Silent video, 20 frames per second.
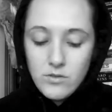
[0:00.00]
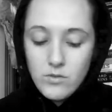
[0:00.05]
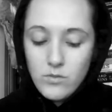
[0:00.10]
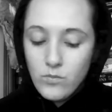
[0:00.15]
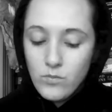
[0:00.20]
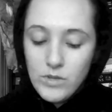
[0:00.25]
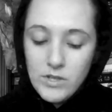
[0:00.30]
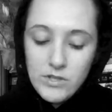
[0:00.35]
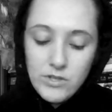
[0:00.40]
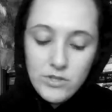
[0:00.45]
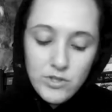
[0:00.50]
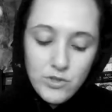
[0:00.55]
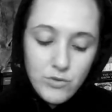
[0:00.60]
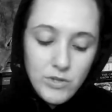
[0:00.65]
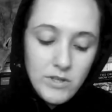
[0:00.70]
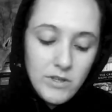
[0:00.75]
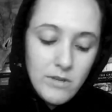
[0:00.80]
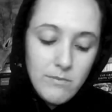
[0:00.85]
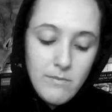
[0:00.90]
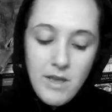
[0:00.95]
we
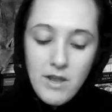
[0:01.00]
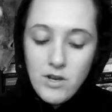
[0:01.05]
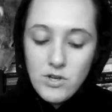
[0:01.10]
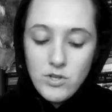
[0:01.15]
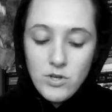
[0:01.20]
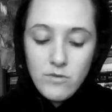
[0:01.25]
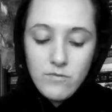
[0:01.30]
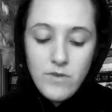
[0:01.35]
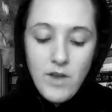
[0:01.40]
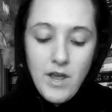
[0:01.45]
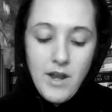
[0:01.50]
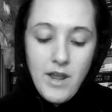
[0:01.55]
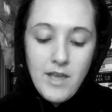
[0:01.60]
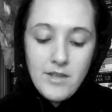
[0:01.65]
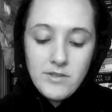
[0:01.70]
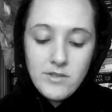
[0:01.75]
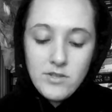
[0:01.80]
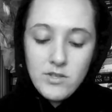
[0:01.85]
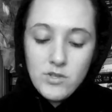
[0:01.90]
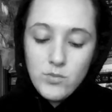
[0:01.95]
discreetly managed our
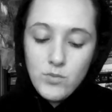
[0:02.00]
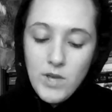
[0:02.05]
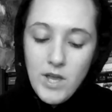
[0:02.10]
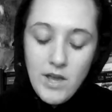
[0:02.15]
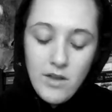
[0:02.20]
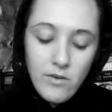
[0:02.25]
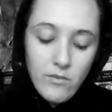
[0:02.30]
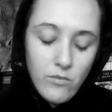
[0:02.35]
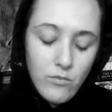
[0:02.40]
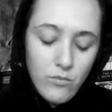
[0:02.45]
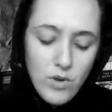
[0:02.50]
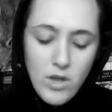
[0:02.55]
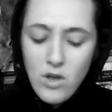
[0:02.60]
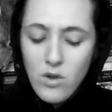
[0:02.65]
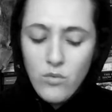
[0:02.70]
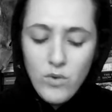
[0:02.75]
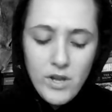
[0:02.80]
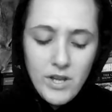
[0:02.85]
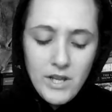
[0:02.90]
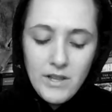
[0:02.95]
finances, we had a
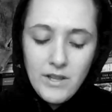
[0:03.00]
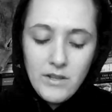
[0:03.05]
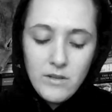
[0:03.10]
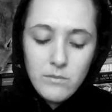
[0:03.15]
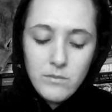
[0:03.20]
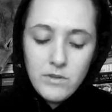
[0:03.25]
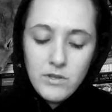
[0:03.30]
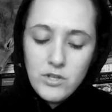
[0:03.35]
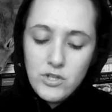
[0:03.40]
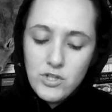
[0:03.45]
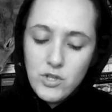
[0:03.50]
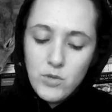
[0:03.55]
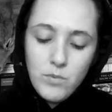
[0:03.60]
well-regulated militia,